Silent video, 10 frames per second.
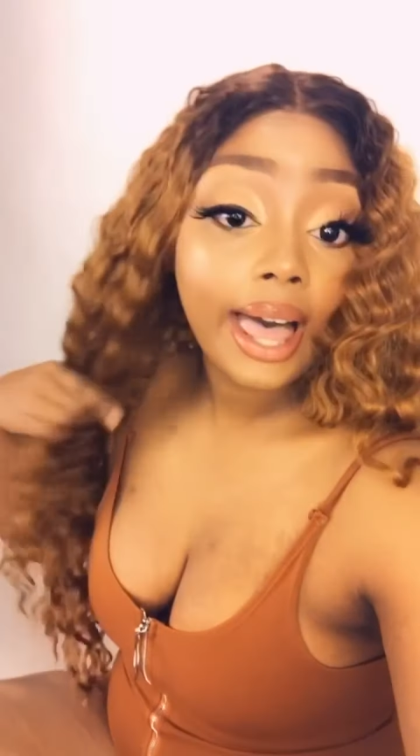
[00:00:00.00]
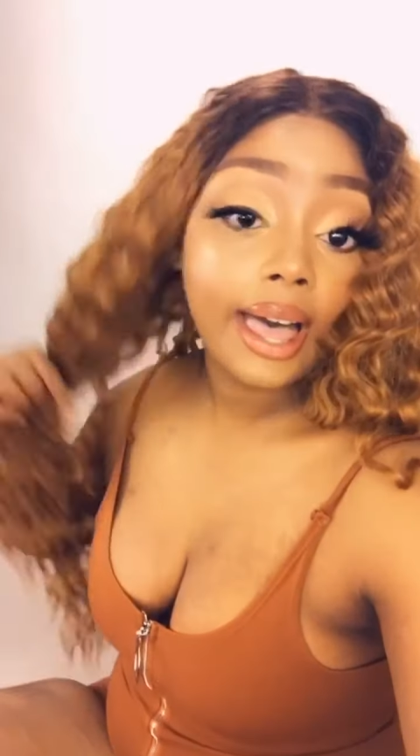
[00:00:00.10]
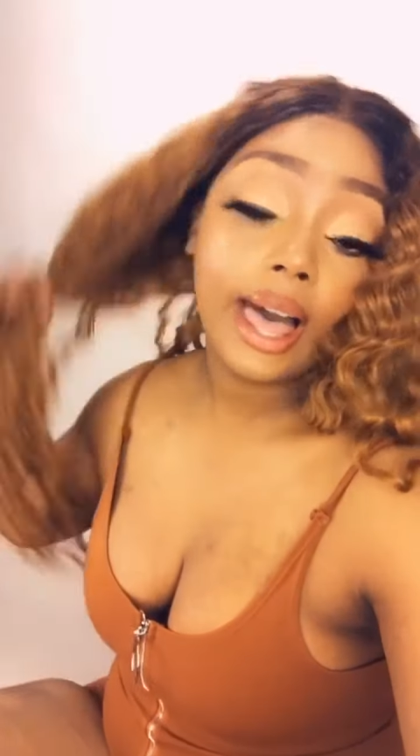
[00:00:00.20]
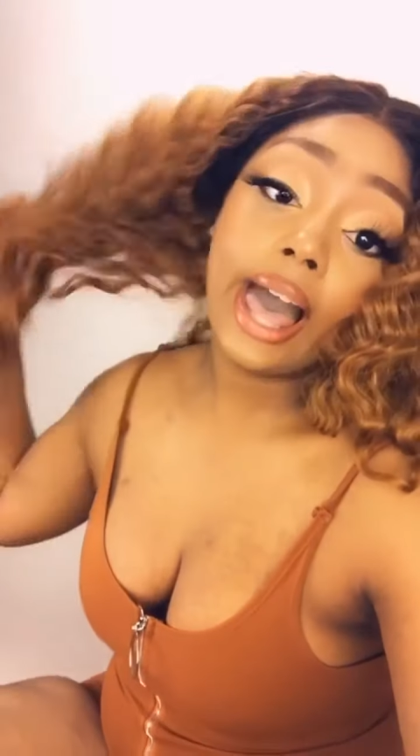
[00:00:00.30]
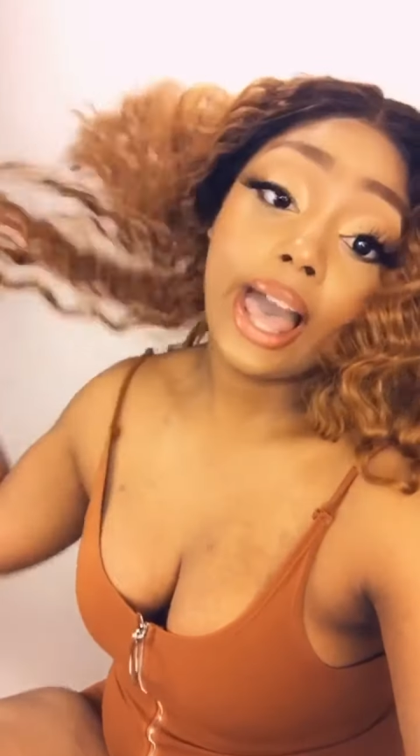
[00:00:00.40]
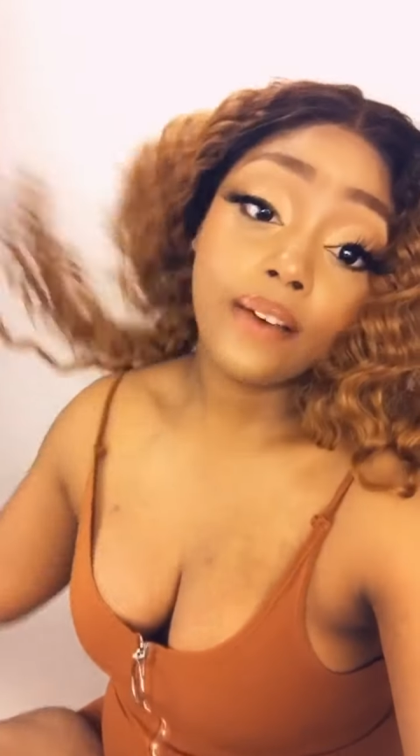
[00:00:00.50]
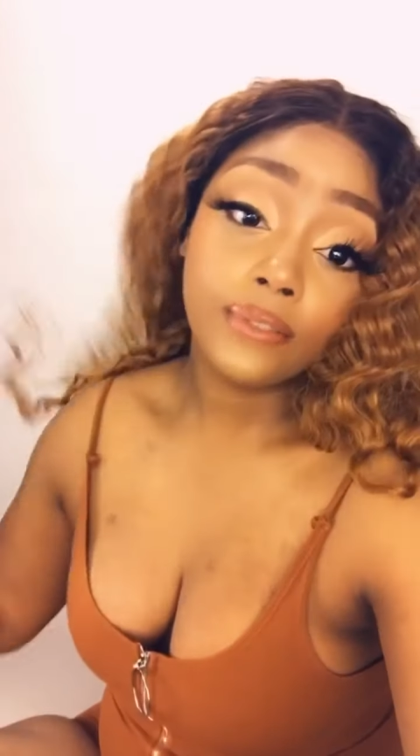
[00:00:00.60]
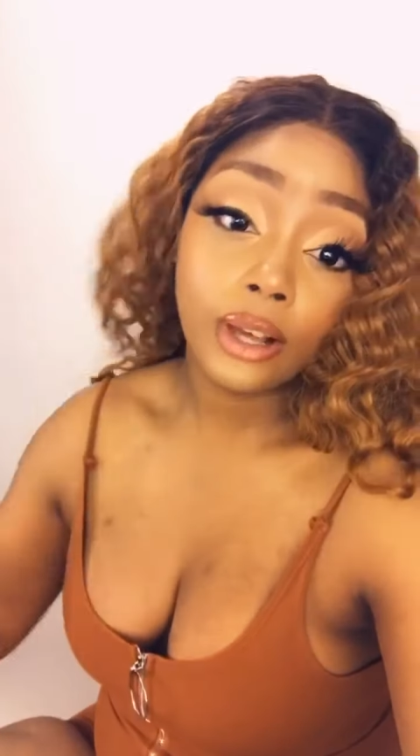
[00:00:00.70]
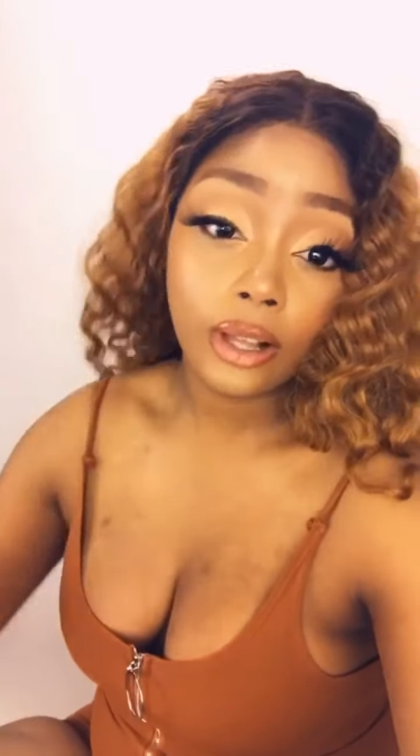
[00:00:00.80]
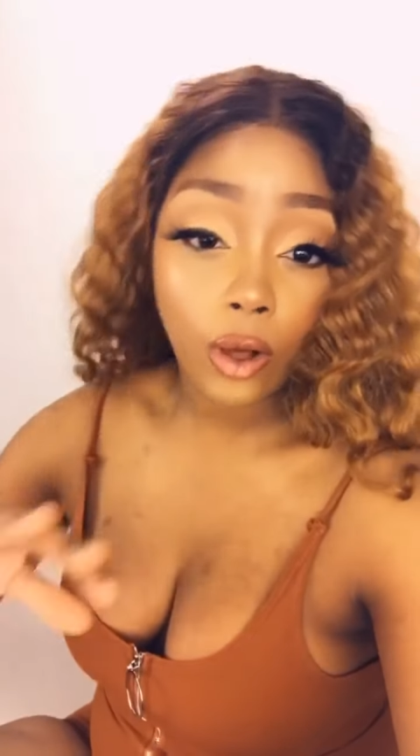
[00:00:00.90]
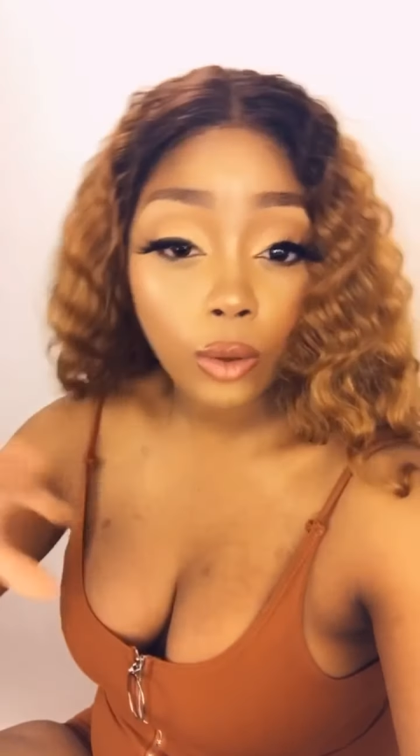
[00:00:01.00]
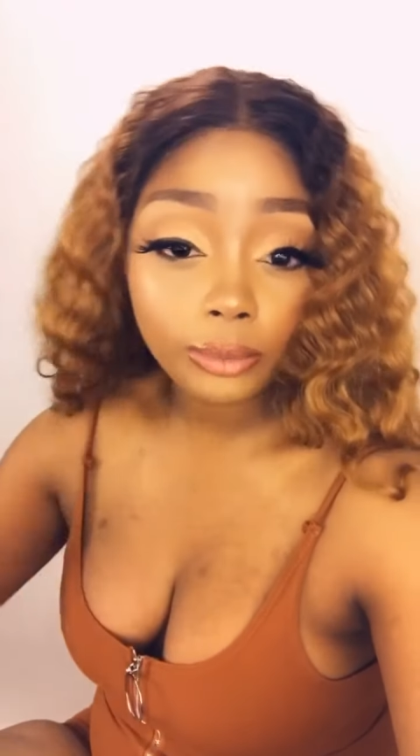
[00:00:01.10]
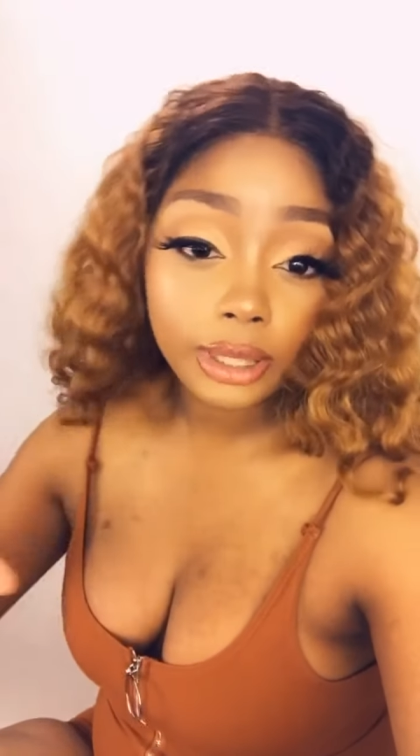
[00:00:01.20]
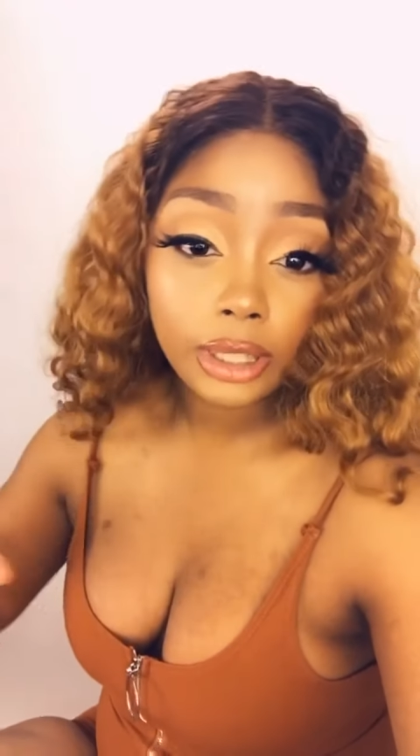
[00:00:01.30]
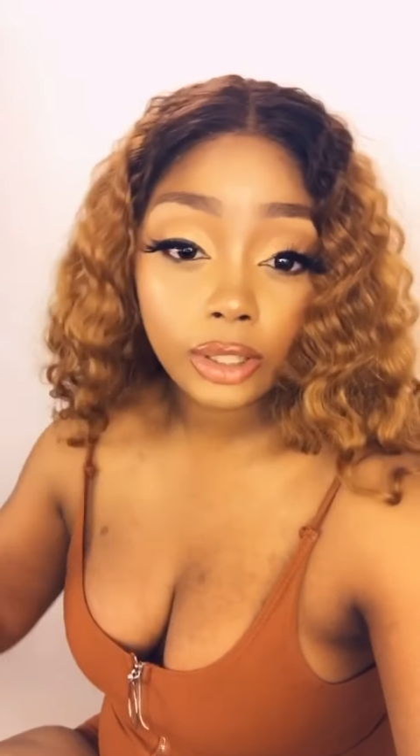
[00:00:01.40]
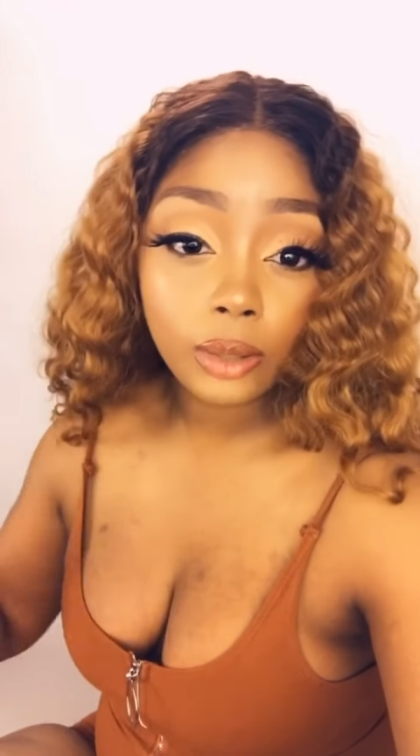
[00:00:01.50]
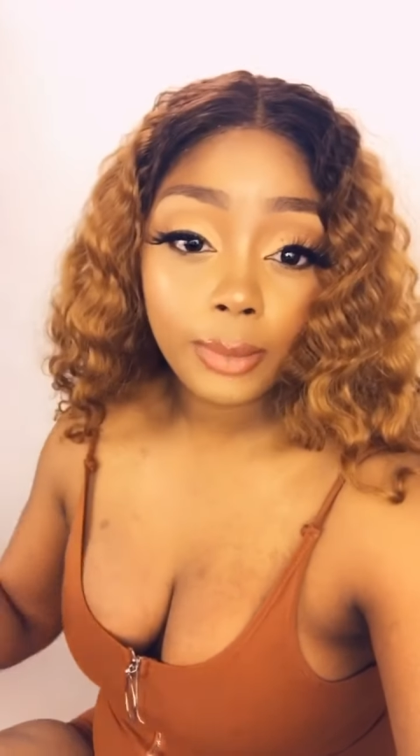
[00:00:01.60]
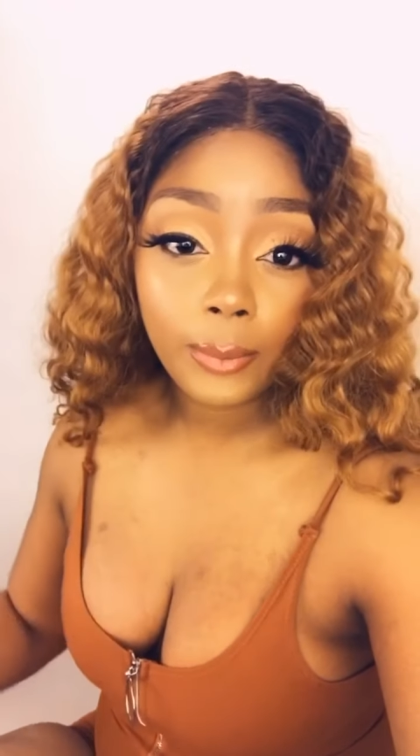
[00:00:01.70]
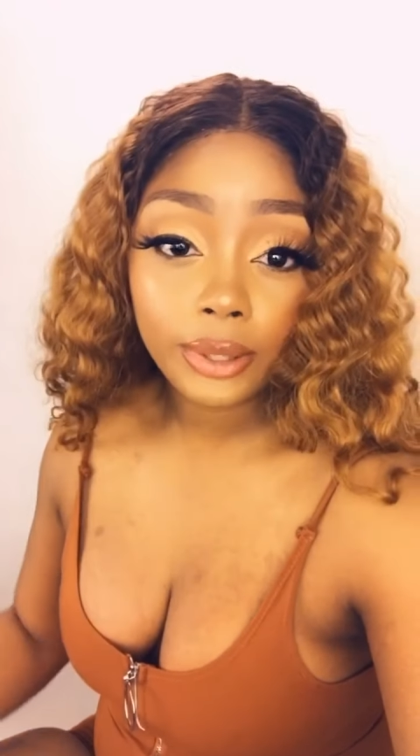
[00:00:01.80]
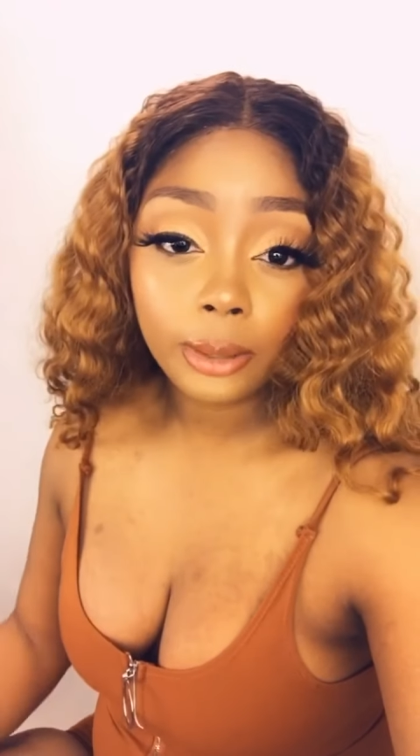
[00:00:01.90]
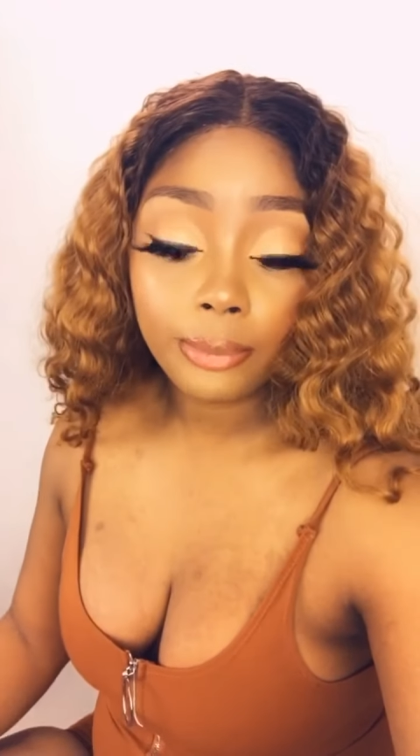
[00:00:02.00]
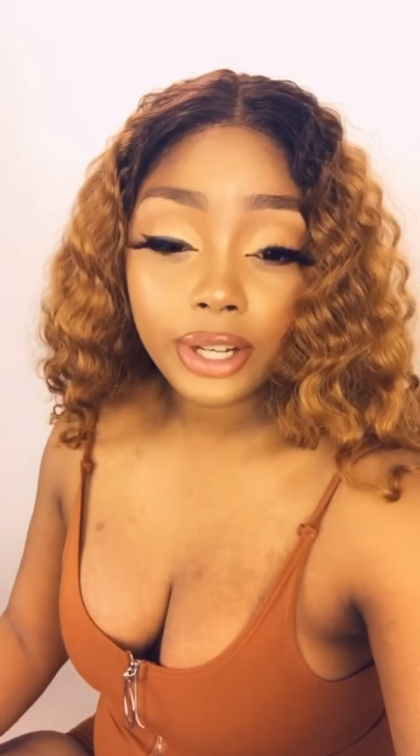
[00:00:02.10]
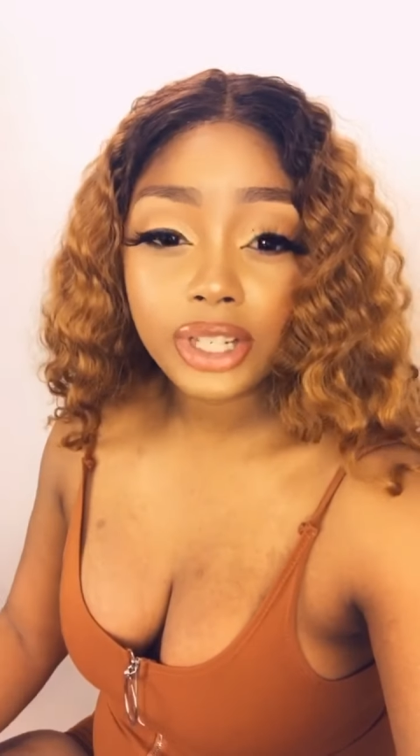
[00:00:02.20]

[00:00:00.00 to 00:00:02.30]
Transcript: I have combed it a little bit with the brush.